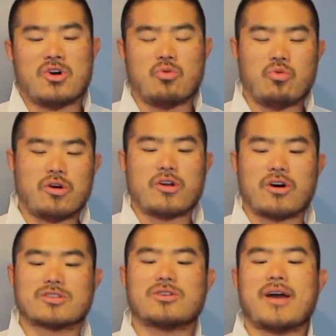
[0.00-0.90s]
Wood
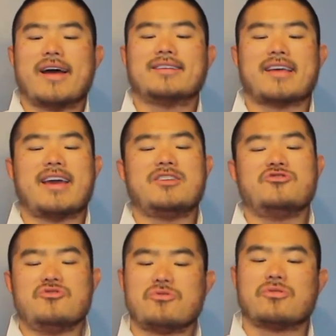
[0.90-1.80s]
also has
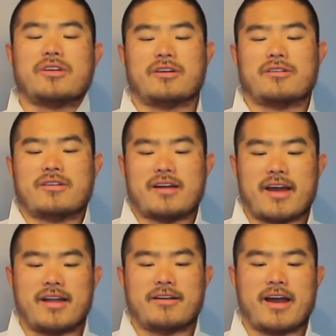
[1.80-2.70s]
nuclear
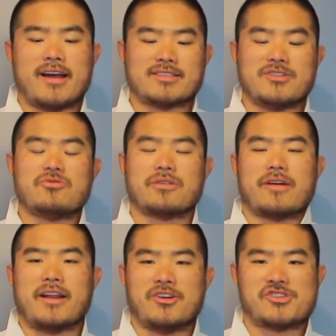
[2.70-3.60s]

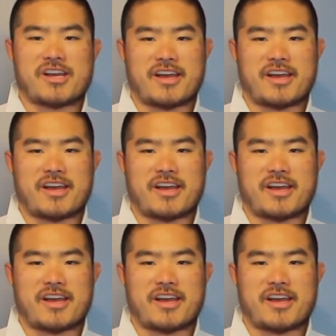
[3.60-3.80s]
energy